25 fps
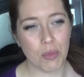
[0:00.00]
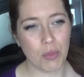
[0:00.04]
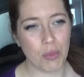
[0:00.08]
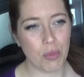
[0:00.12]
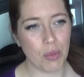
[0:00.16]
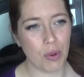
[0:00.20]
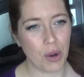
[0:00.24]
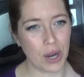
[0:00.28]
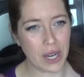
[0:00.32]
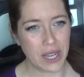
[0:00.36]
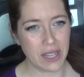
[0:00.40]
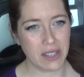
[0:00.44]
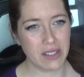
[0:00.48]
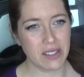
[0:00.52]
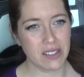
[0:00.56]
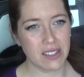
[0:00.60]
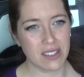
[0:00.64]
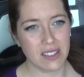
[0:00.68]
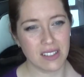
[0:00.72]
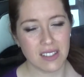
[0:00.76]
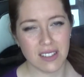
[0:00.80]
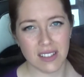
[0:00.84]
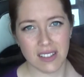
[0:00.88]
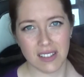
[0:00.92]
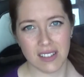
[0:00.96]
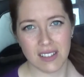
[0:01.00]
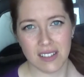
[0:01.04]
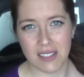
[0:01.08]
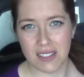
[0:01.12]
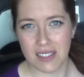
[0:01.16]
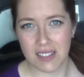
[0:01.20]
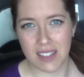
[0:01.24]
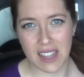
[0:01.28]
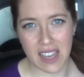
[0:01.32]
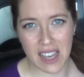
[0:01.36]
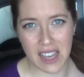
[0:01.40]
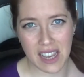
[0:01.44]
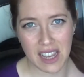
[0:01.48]
breaks
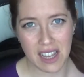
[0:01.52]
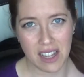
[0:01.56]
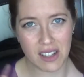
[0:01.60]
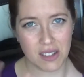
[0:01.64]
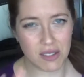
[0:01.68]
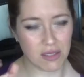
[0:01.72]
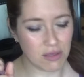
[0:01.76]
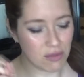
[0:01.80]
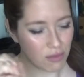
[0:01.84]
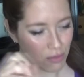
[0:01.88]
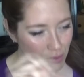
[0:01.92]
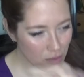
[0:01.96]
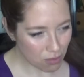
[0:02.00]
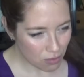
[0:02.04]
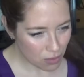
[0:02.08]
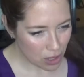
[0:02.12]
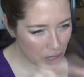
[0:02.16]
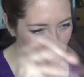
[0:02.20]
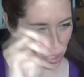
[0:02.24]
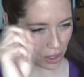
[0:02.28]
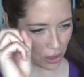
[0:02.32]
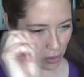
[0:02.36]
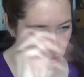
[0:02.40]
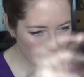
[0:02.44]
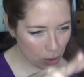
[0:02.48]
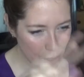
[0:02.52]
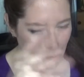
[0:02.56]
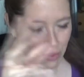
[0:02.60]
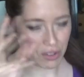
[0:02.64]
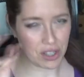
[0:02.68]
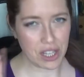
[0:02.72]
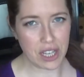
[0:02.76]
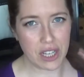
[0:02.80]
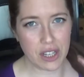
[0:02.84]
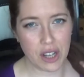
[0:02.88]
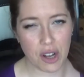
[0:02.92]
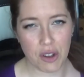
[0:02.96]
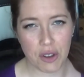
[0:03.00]
their, wherever
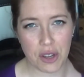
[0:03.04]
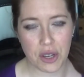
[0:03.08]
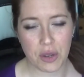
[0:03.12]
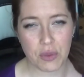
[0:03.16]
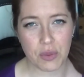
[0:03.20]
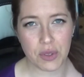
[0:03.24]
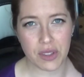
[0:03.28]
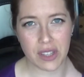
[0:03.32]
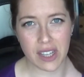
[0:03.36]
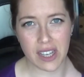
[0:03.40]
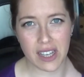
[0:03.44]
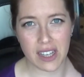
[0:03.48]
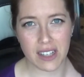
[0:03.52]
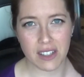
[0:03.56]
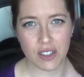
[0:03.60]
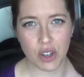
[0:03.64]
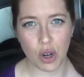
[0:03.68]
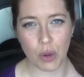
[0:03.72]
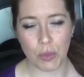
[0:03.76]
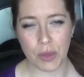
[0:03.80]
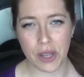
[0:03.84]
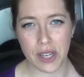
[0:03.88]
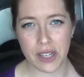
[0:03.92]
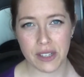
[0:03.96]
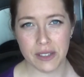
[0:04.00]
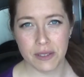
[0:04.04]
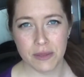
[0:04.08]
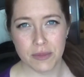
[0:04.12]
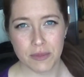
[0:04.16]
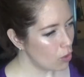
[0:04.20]
they're going with their comment.